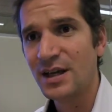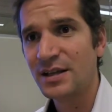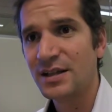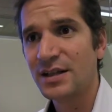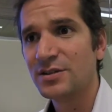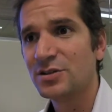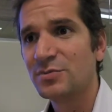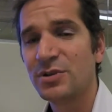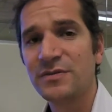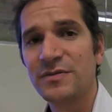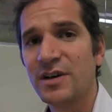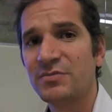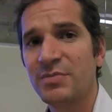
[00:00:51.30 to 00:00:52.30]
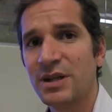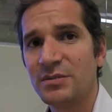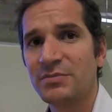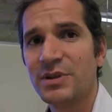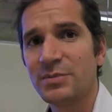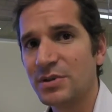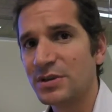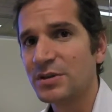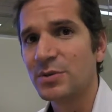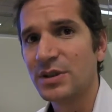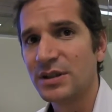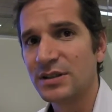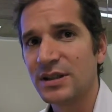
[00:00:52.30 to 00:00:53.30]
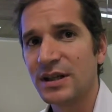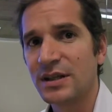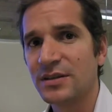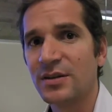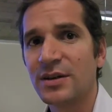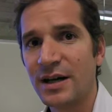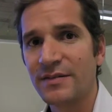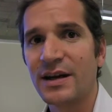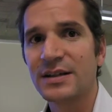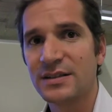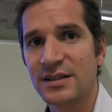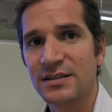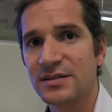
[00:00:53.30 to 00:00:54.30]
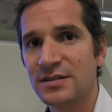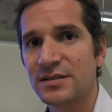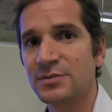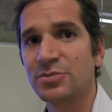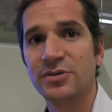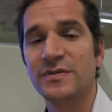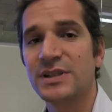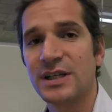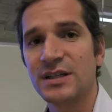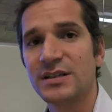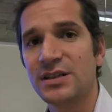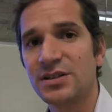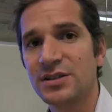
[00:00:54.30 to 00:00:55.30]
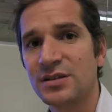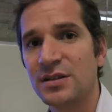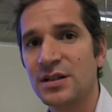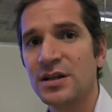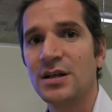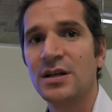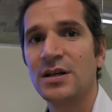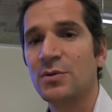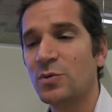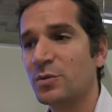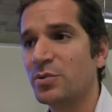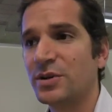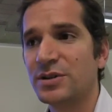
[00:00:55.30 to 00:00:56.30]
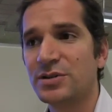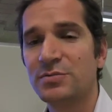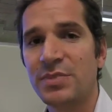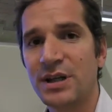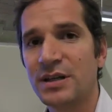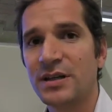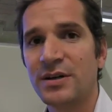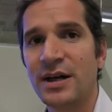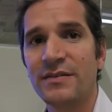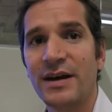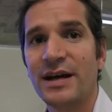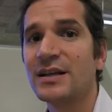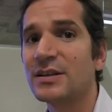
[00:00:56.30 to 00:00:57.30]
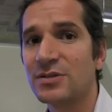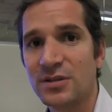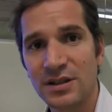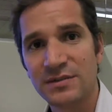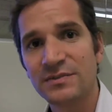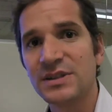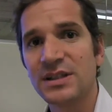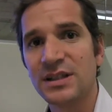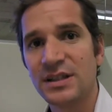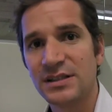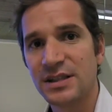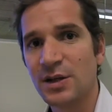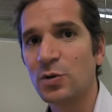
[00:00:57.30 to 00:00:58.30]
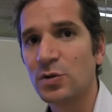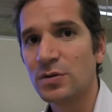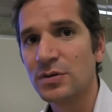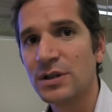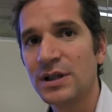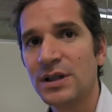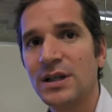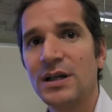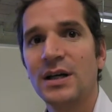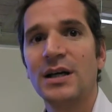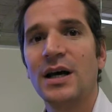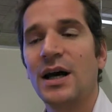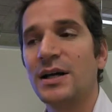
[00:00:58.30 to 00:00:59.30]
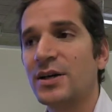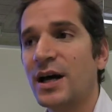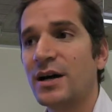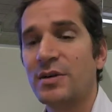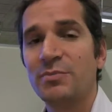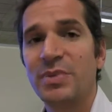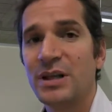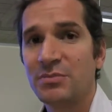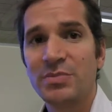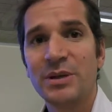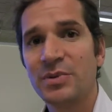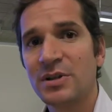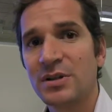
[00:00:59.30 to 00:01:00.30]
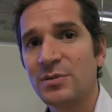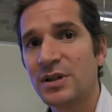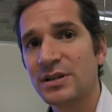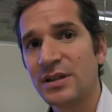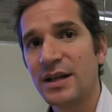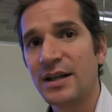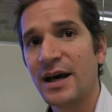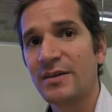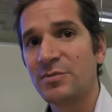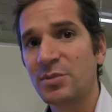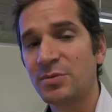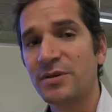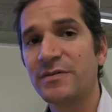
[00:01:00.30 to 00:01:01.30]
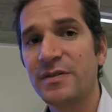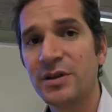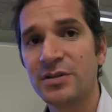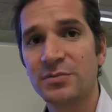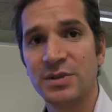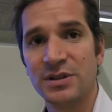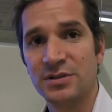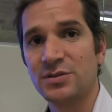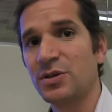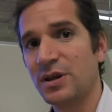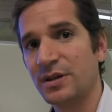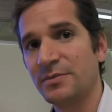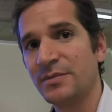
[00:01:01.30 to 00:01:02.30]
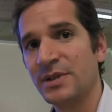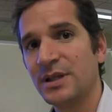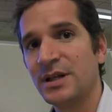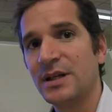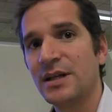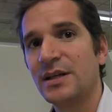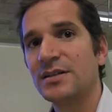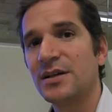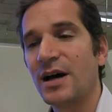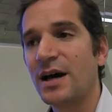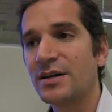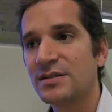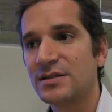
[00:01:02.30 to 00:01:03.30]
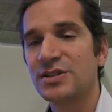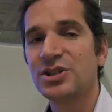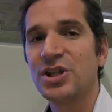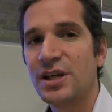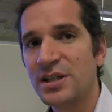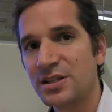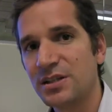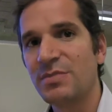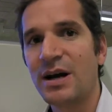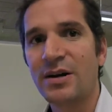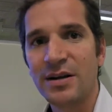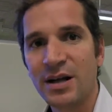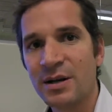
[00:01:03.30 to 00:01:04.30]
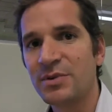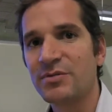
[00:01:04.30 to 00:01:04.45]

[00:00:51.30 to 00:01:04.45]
And yet 2.5 billion people in the world today don't have access to improved sanitation. 1.2 billion don't have any toilet facilities at all. And you have a billion people in the world today that have a mobile phone but no toilet. So how does this change the paradigm,